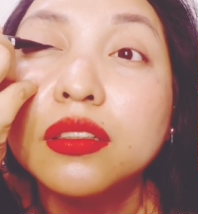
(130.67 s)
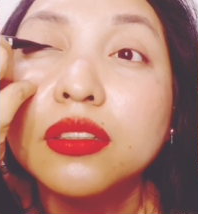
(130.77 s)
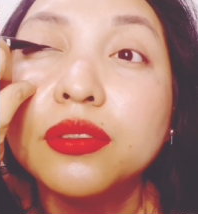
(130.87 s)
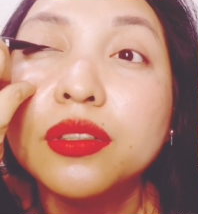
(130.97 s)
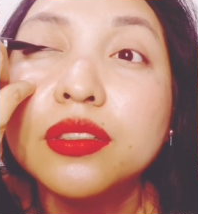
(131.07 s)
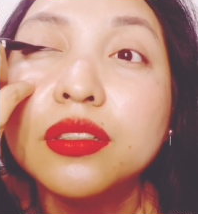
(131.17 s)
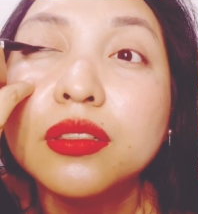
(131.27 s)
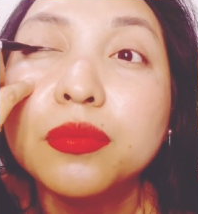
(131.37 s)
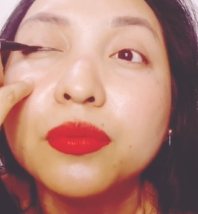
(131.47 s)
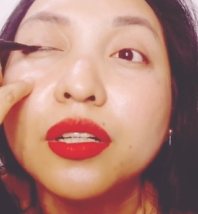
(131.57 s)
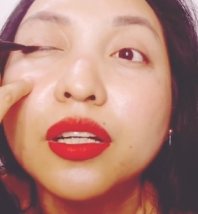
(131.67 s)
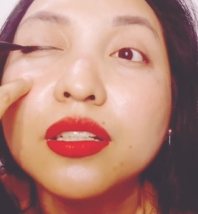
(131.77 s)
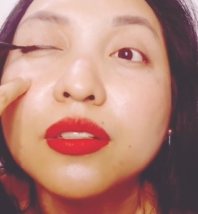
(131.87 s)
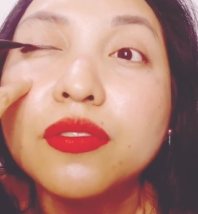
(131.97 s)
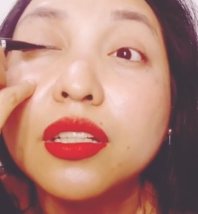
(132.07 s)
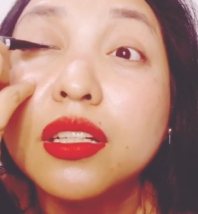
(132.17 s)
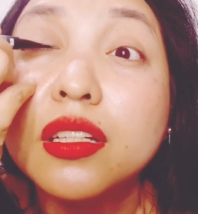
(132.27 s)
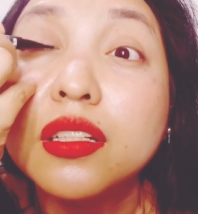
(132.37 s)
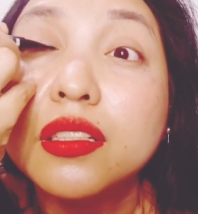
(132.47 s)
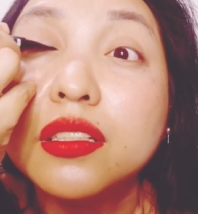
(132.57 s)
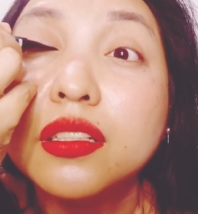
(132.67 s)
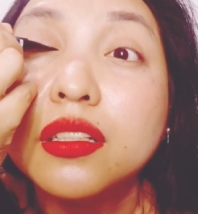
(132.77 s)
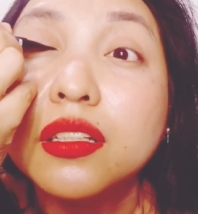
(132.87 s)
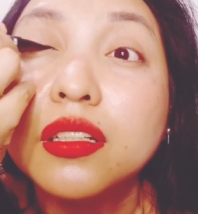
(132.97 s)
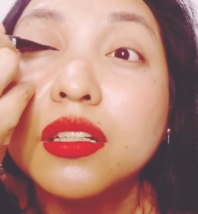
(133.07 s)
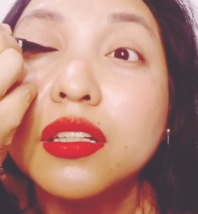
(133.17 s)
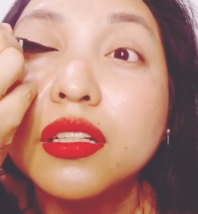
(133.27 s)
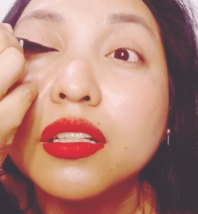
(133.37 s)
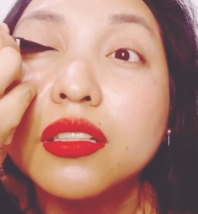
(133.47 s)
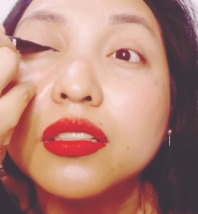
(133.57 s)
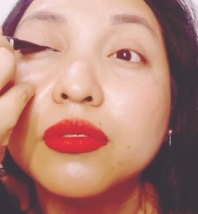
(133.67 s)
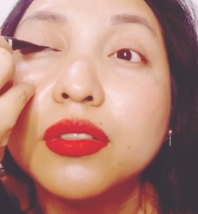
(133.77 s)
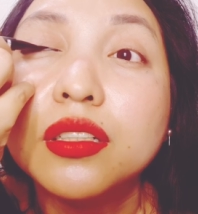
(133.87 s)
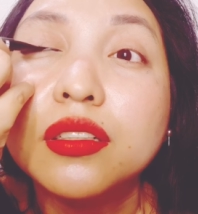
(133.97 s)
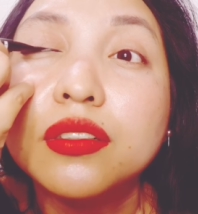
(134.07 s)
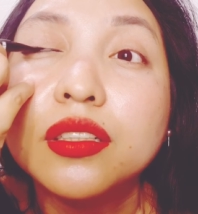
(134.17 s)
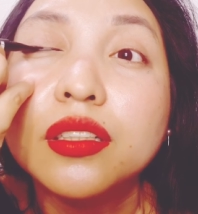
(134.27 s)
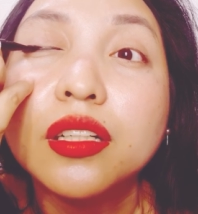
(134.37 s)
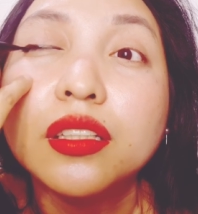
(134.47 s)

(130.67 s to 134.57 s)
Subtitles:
The original price of this is 199.